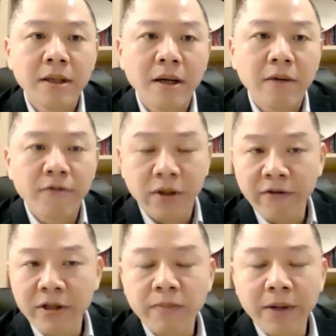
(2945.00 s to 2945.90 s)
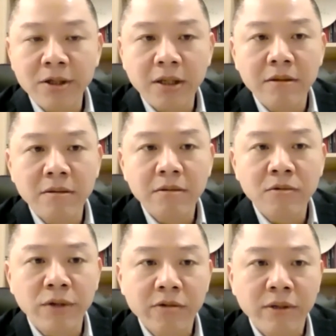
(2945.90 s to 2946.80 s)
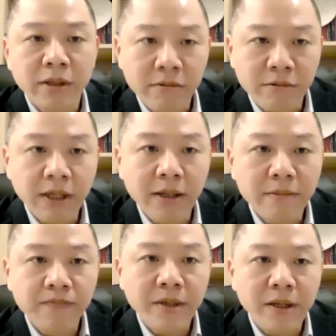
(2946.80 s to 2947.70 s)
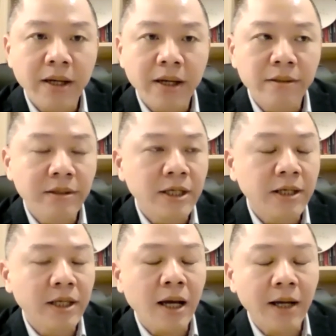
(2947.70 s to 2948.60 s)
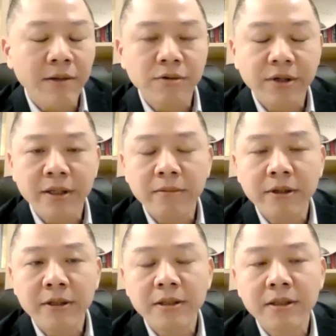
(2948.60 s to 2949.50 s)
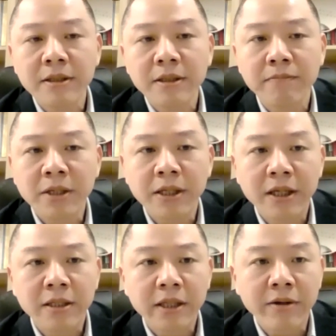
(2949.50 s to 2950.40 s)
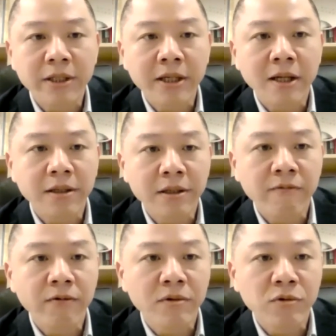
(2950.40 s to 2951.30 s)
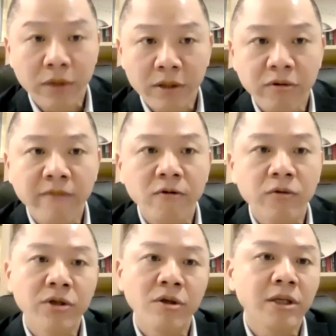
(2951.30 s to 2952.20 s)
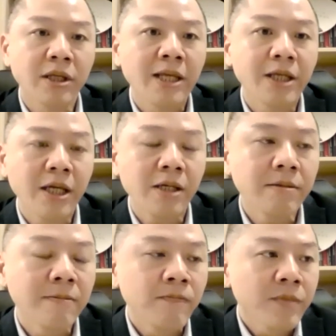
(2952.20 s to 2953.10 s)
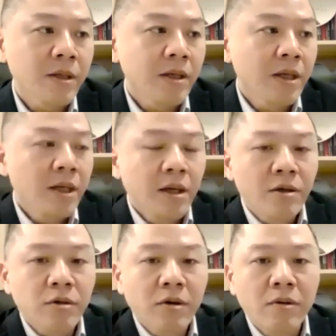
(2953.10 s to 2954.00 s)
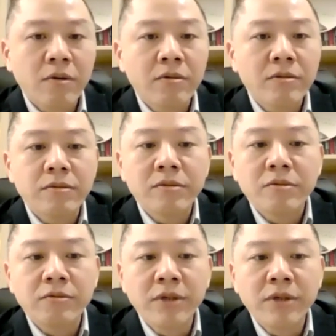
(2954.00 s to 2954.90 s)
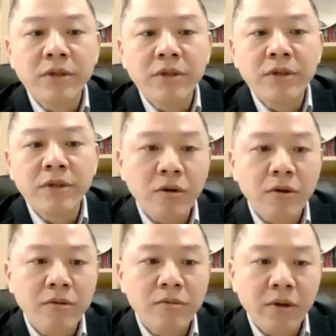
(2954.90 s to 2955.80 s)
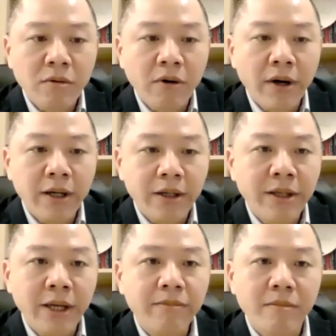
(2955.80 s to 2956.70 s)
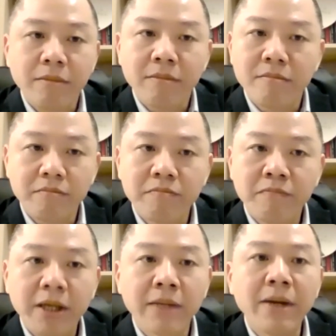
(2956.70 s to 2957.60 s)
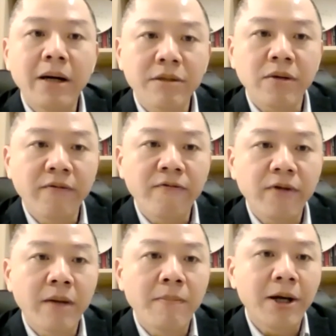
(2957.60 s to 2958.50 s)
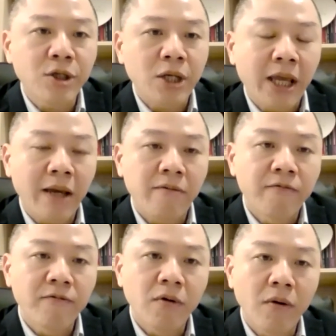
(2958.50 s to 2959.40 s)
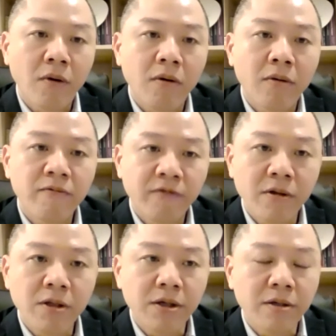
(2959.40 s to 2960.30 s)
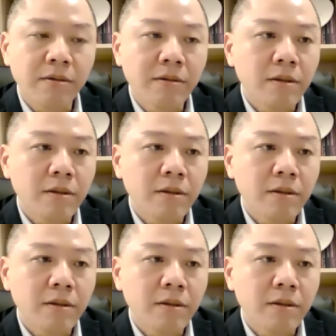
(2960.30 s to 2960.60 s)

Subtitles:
for defense budget 2023 and 600 billion Taiwanese dollars for 2024, which is this year. So we also require that big amount of budgeting for further